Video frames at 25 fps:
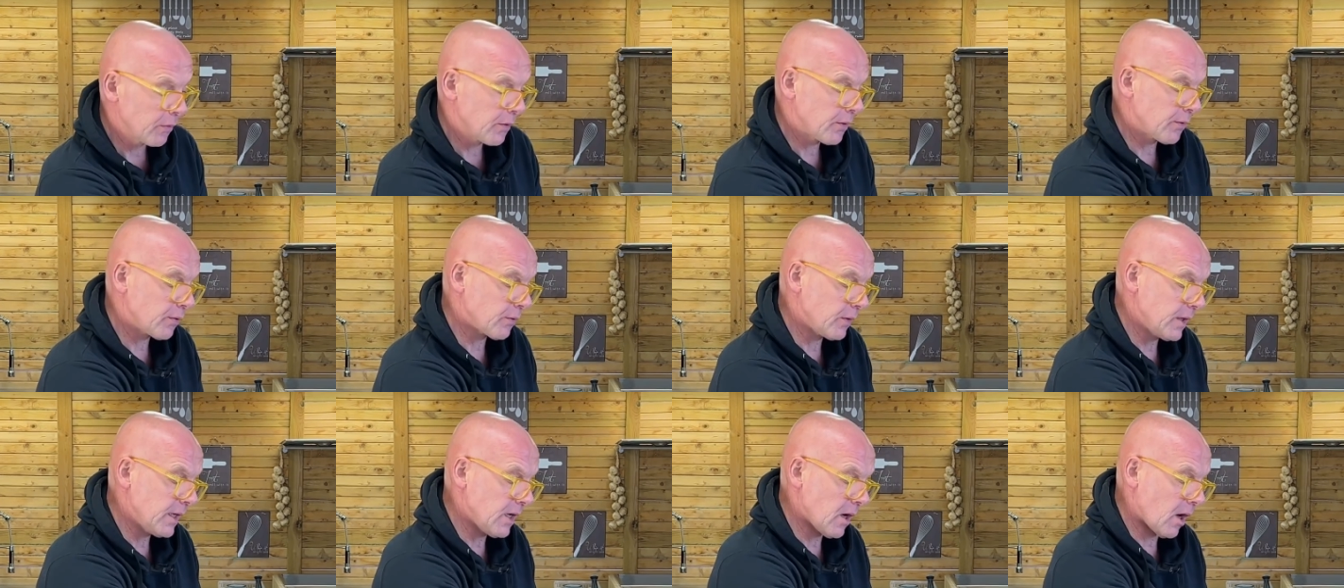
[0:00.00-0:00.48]

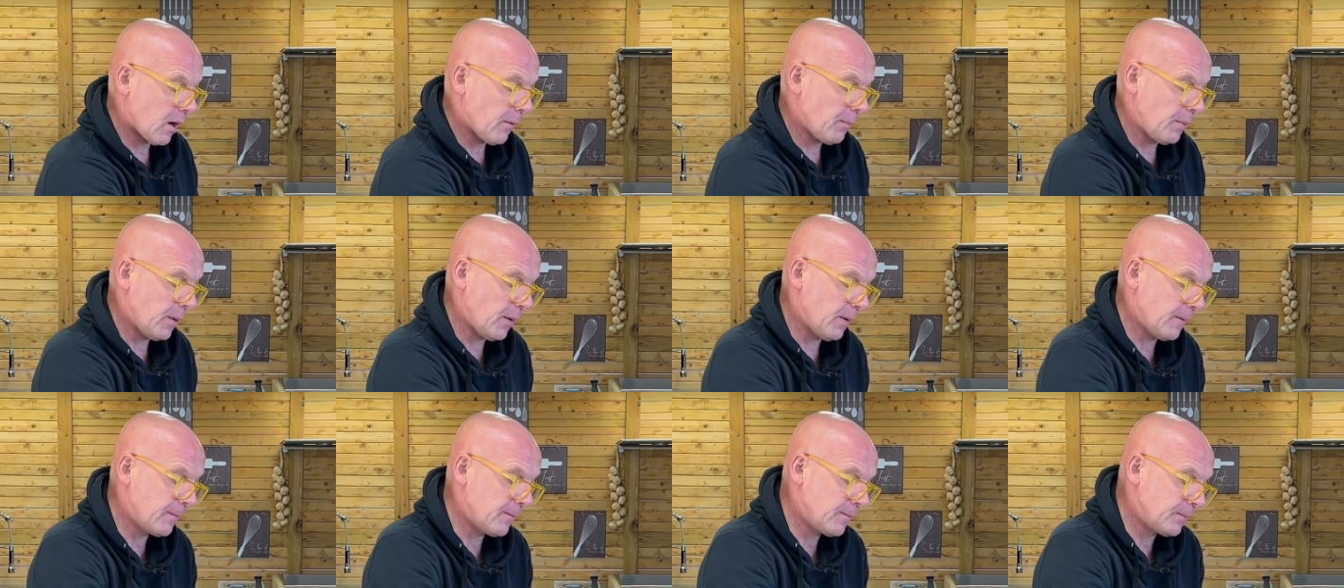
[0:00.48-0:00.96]
3 up
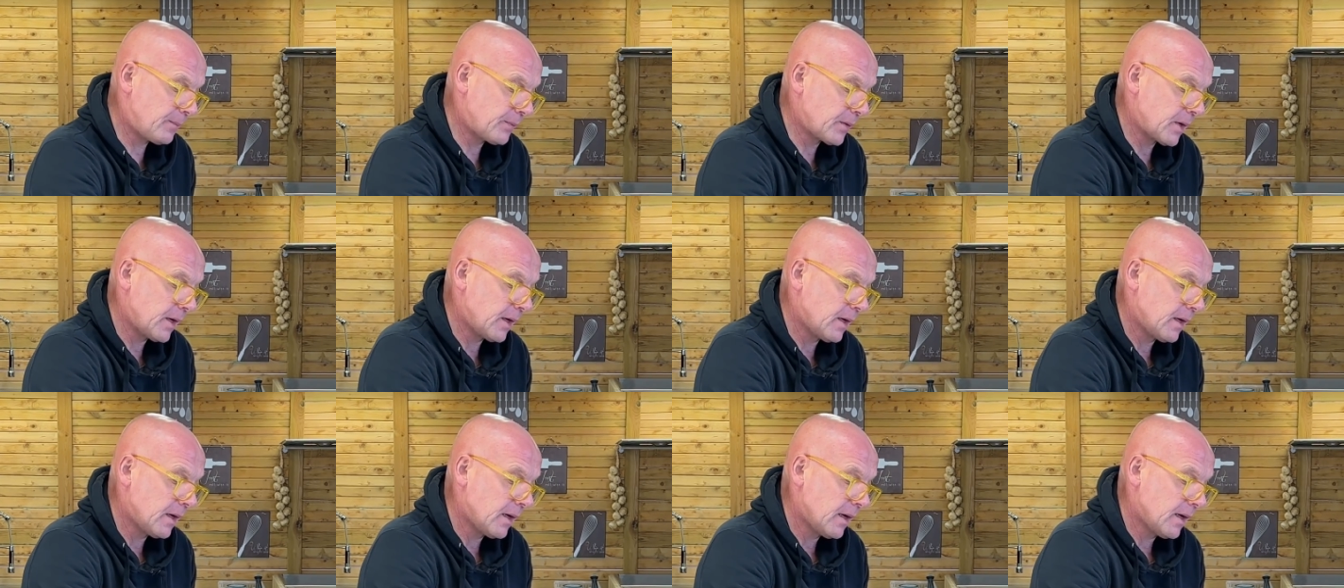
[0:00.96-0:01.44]

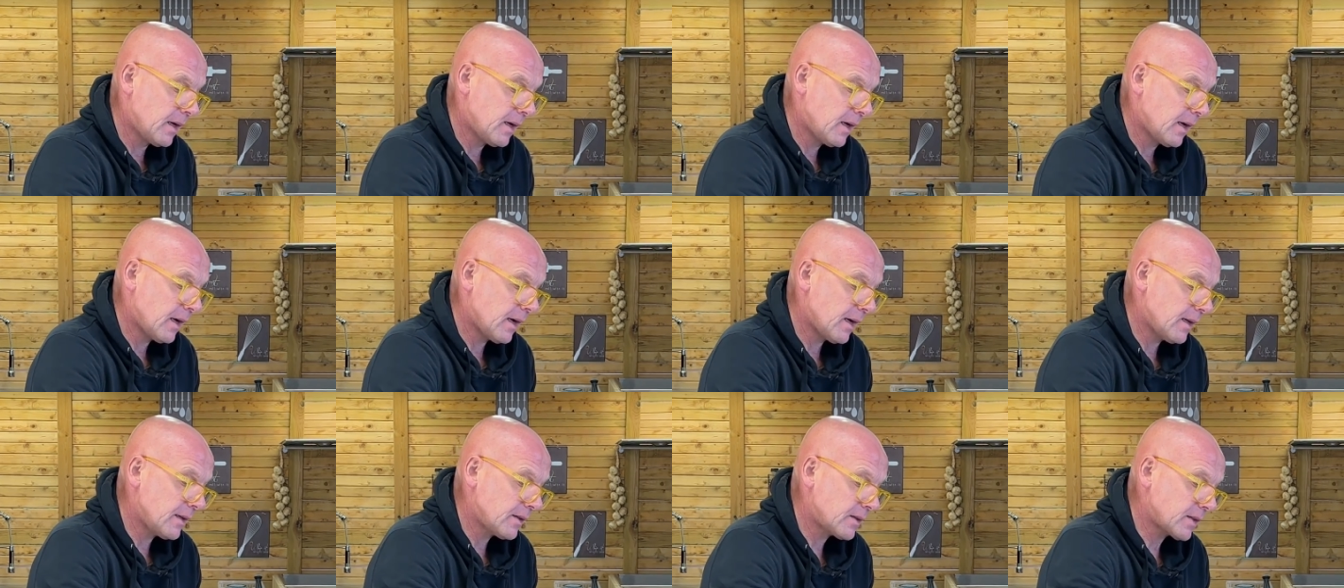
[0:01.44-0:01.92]

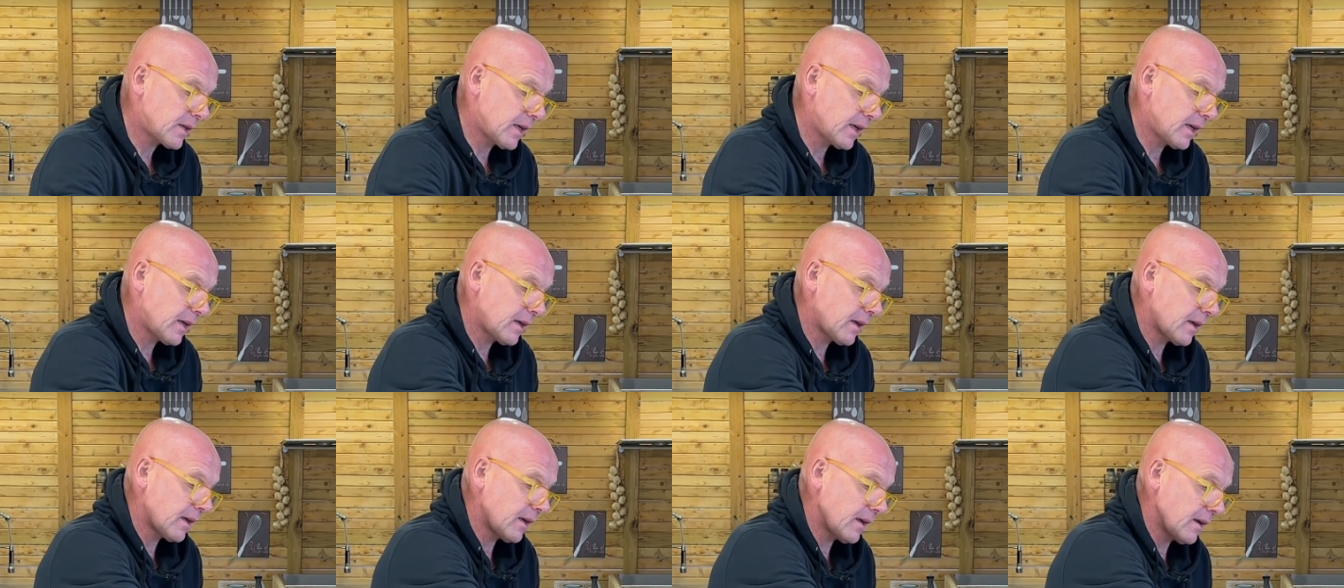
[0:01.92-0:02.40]
and
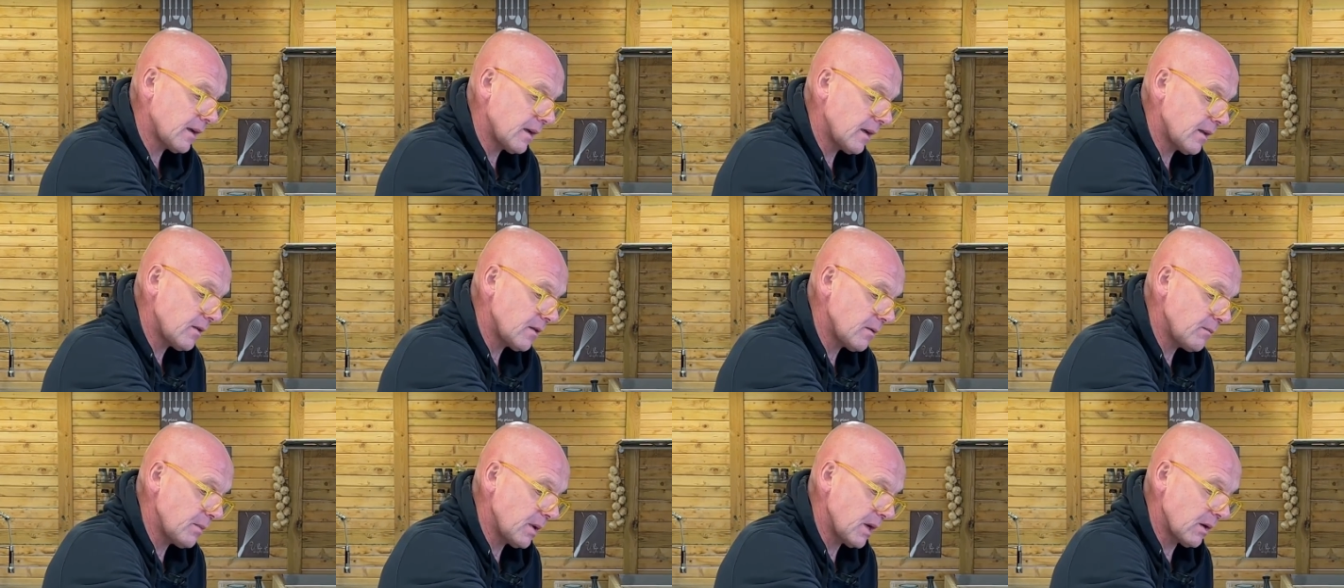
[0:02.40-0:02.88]
take
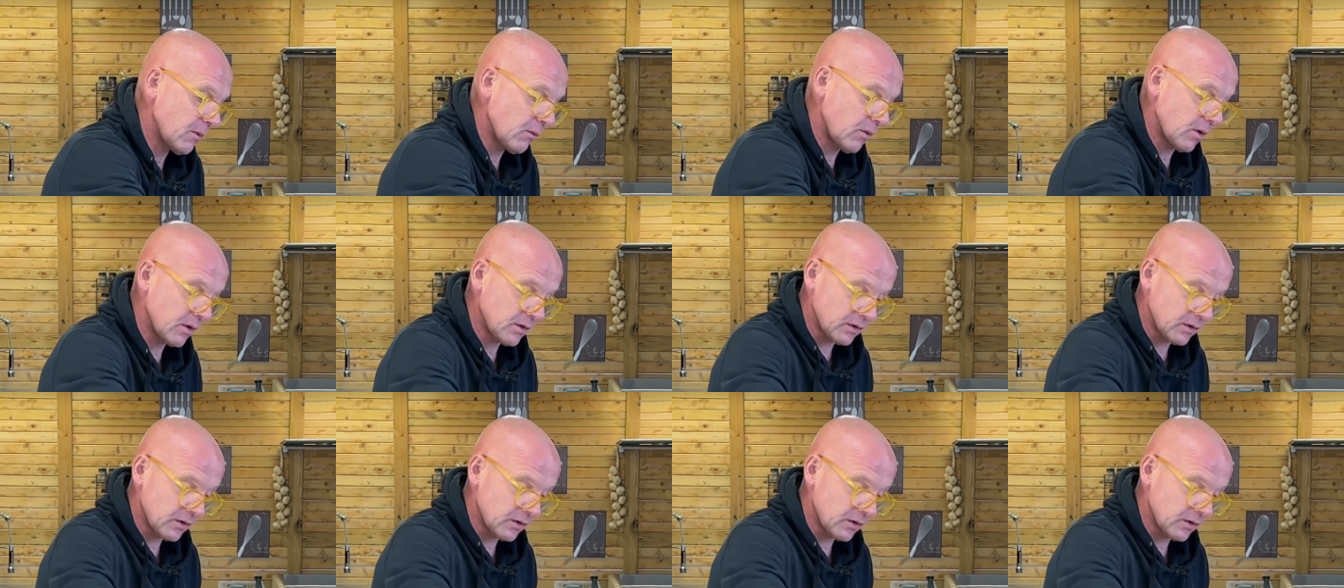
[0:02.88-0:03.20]
the middle one